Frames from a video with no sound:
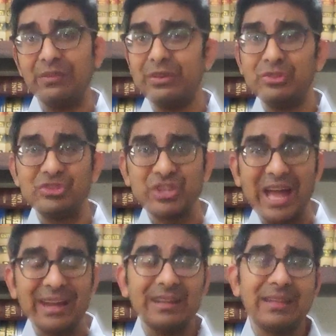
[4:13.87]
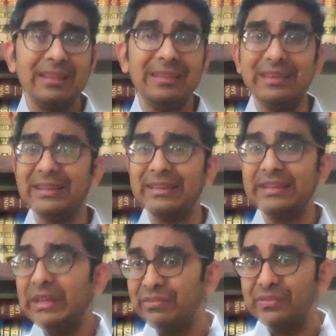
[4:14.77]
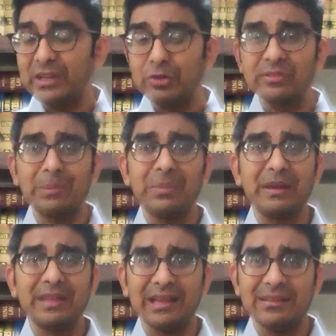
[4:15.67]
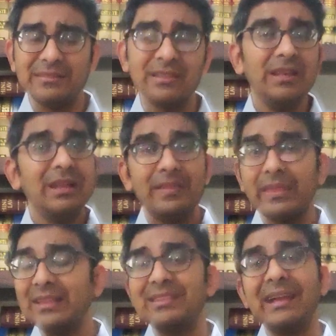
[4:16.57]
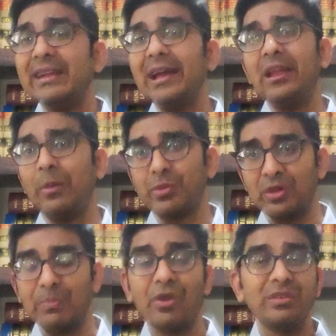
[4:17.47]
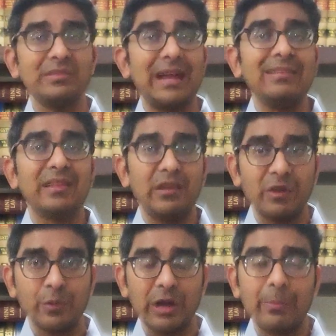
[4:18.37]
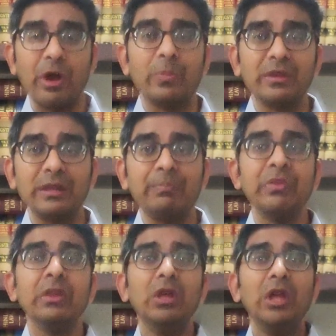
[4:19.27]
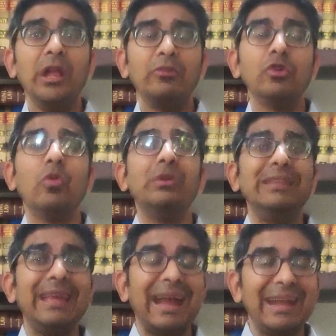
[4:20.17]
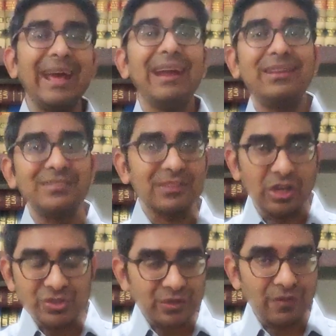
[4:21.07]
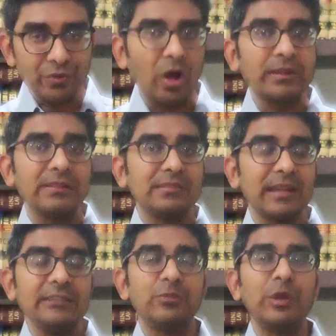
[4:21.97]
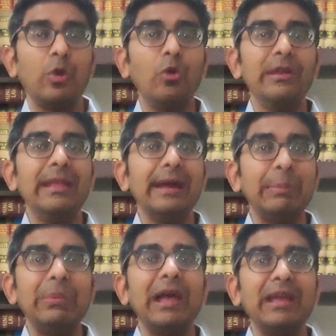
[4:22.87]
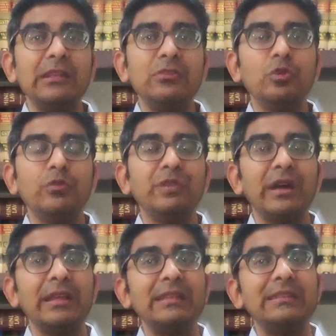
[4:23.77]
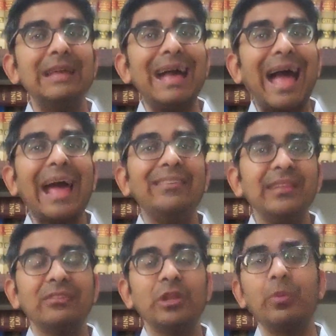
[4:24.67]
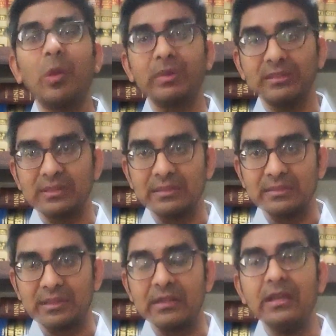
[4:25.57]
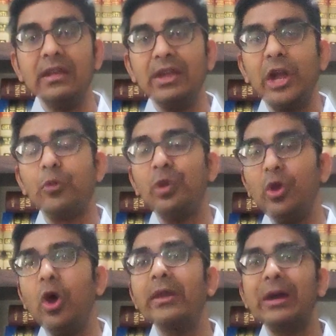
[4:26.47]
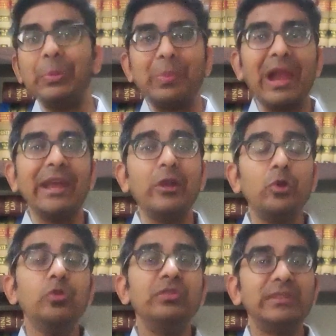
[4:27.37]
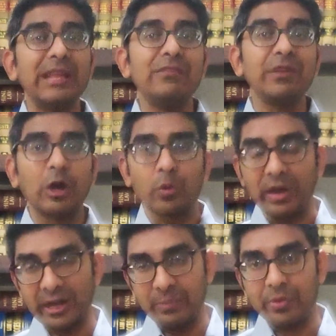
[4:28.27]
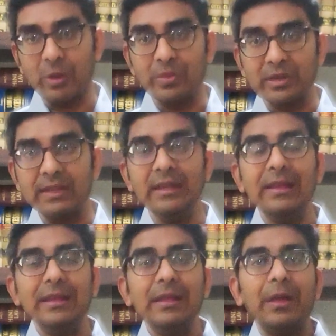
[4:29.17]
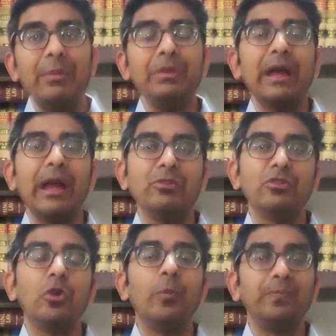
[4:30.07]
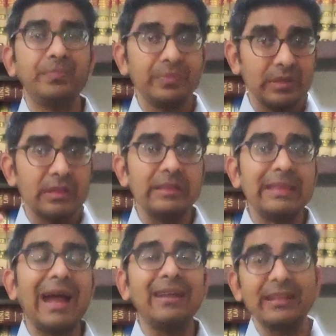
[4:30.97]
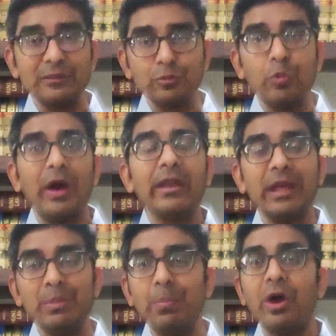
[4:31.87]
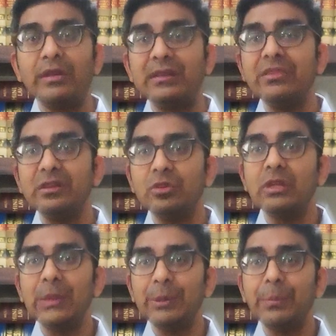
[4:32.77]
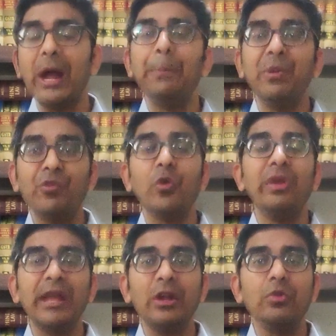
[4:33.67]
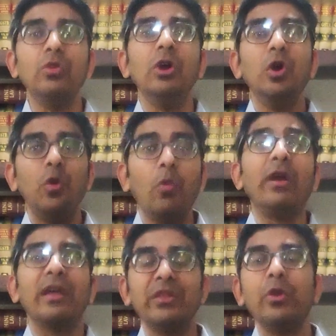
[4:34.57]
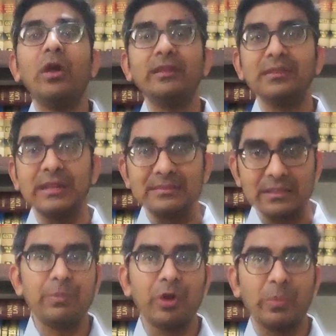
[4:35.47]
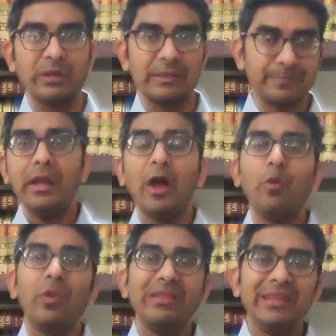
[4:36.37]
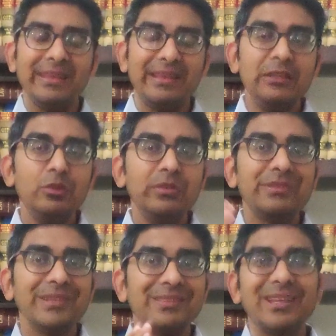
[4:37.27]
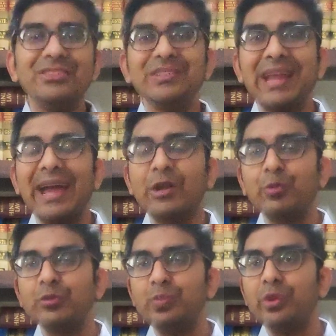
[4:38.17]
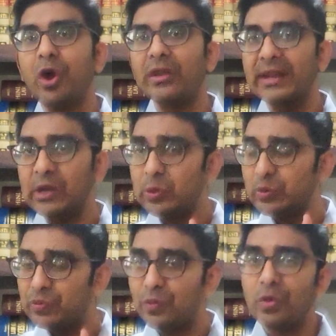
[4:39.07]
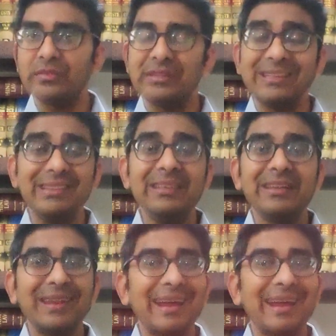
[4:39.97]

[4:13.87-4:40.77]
it to charity. He can gift it to somebody else. That's entirely up to him because that is self-acquired property. So the entire discussion of daughter's rights will only apply in so far as ancestral property is concerned. It will not apply to self-acquired property. That is one important thing to keep in mind before we get to what are the daughter's rights in property. Now, when the Hindu Succession Act was brought into force in the year